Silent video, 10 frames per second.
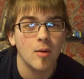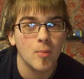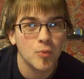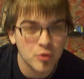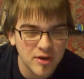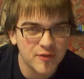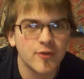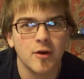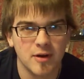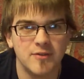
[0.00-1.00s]
pretty
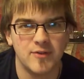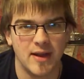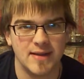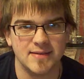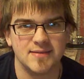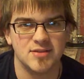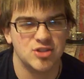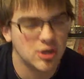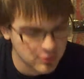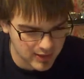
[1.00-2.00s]
far in advance.
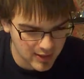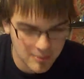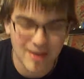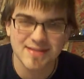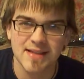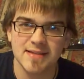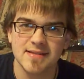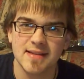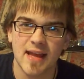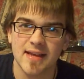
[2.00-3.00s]
Generally. Now, I'm not saying this
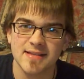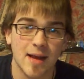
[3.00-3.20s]
is the case.